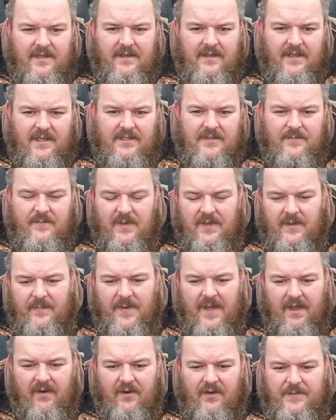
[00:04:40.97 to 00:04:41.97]
The
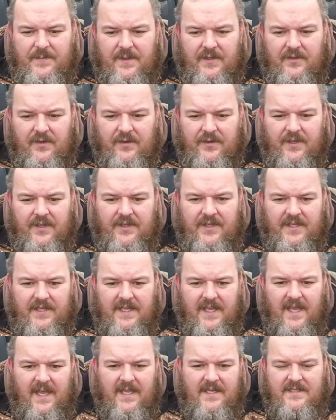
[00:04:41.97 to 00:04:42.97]
petrol's been turned into
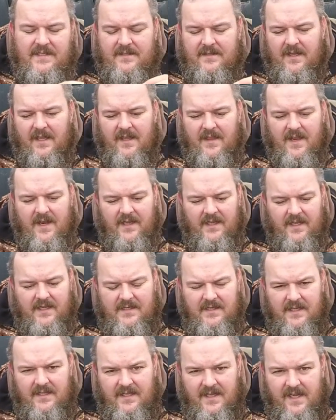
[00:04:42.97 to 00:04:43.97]
gas, and then it gets
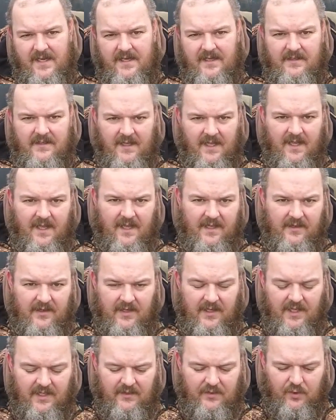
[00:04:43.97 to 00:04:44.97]
ignited and you
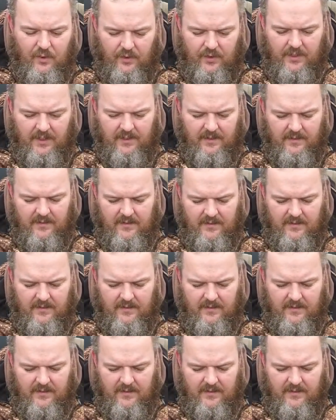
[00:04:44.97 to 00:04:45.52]
get cooking.